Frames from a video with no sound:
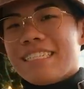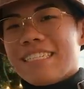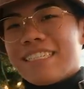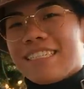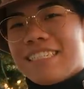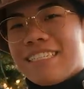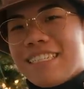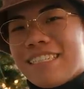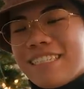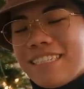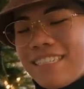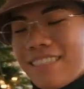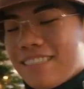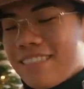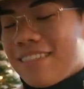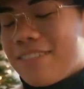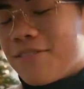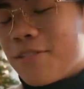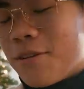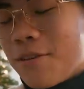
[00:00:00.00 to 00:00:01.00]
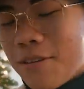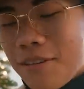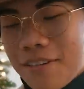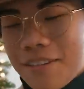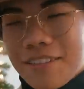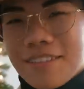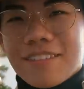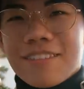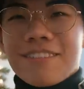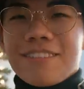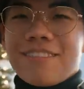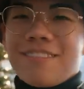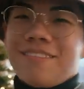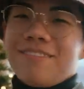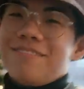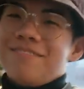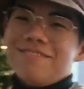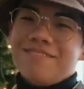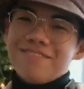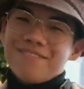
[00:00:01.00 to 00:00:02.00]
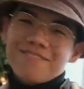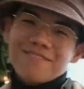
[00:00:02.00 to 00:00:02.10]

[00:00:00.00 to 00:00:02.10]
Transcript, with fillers: thank you of for that.